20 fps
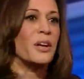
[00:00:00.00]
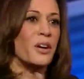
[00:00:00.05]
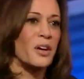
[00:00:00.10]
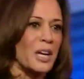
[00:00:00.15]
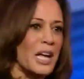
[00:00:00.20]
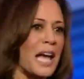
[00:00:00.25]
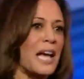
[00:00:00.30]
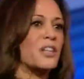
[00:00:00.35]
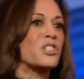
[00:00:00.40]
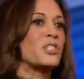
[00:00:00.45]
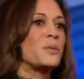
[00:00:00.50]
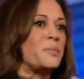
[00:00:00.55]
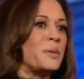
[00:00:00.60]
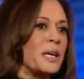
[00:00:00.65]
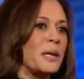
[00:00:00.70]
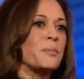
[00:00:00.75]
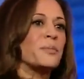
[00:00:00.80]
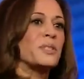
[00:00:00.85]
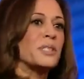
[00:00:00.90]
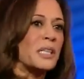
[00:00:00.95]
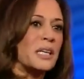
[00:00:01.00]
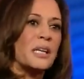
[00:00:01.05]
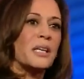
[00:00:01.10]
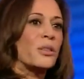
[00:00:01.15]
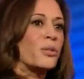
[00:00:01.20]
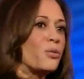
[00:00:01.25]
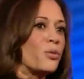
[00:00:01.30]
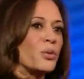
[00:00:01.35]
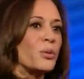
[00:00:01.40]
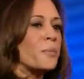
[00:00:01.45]
they're going to actually be able to
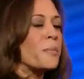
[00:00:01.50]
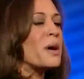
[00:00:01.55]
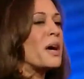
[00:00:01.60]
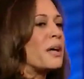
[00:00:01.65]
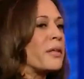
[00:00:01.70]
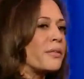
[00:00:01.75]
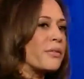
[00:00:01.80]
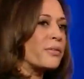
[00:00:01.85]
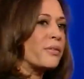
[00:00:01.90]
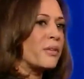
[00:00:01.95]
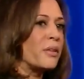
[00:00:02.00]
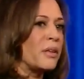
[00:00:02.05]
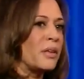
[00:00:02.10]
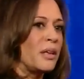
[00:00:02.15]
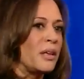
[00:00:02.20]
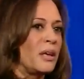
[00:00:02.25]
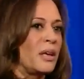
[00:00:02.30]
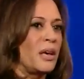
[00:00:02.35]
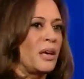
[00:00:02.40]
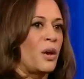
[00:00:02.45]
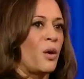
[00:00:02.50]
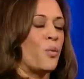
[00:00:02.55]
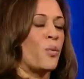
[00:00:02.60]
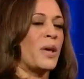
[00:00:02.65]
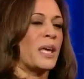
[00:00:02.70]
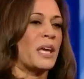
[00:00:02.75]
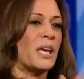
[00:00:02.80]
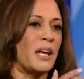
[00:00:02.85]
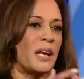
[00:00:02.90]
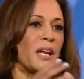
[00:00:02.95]
get through the month.
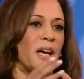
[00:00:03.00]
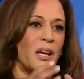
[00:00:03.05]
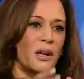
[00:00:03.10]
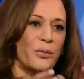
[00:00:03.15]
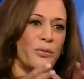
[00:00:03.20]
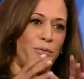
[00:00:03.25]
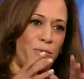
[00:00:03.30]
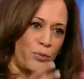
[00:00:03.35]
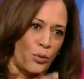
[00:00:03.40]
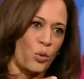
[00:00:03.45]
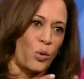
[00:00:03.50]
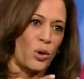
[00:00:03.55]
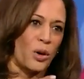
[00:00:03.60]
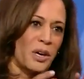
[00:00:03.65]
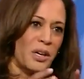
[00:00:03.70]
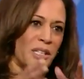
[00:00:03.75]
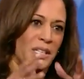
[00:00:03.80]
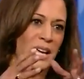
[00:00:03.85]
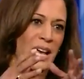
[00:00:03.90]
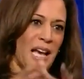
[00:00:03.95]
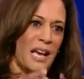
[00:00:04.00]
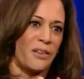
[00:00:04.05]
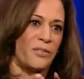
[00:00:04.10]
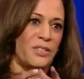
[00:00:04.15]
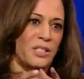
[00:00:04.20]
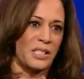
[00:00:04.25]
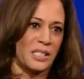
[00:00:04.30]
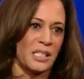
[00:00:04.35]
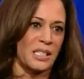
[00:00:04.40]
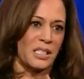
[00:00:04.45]
We cannot afford to
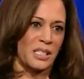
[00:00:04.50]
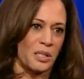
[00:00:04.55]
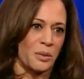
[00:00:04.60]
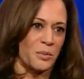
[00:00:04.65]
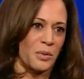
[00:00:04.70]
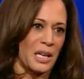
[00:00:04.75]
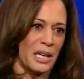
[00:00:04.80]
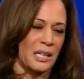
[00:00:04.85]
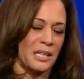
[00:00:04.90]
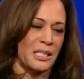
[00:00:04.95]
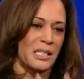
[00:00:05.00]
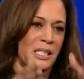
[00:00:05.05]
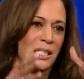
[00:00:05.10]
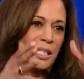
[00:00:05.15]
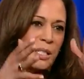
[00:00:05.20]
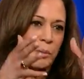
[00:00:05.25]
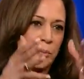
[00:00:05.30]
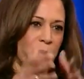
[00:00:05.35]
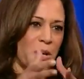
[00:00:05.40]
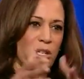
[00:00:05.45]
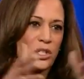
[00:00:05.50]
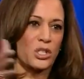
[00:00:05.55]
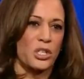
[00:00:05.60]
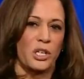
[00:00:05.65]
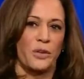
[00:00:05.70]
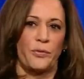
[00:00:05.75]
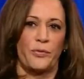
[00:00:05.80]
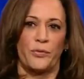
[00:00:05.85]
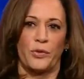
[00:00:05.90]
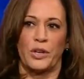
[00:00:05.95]
have a system like this,
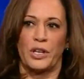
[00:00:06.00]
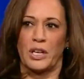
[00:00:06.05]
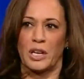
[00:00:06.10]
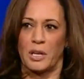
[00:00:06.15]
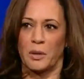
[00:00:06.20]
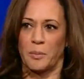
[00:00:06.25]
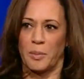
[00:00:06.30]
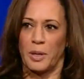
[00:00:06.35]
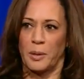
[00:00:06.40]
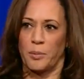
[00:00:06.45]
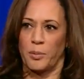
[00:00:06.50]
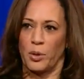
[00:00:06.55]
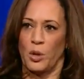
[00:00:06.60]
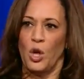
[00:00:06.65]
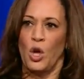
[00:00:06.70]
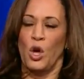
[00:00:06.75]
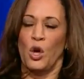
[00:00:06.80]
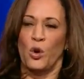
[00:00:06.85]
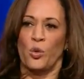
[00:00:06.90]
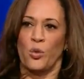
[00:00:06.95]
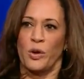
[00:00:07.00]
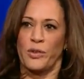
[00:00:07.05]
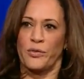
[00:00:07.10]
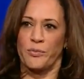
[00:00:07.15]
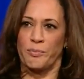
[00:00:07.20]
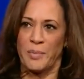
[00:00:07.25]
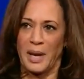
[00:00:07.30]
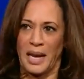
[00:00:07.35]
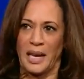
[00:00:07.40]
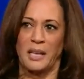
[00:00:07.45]
especially for young people who
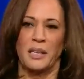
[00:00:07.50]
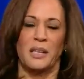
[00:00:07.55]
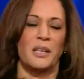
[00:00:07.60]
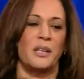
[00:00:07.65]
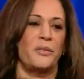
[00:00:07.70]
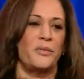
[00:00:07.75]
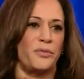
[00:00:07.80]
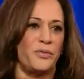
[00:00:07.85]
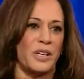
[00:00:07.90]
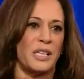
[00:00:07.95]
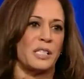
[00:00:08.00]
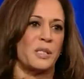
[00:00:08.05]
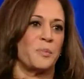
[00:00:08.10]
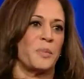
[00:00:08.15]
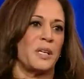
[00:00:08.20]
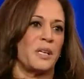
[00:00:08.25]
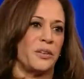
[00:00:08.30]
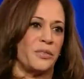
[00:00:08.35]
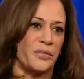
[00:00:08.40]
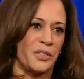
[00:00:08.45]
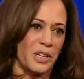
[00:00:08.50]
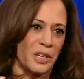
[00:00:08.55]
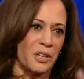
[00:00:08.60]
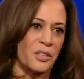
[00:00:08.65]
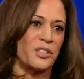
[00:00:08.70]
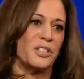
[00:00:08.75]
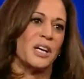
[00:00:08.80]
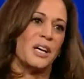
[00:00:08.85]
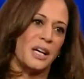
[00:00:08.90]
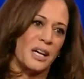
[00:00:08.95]
have made an investment of
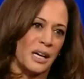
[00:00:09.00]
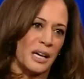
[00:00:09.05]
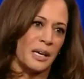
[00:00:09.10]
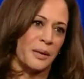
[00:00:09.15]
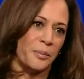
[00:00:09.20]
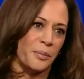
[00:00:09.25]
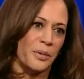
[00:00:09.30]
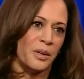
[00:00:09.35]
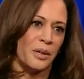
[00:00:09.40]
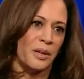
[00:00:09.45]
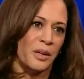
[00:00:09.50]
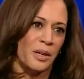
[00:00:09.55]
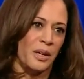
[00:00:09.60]
their time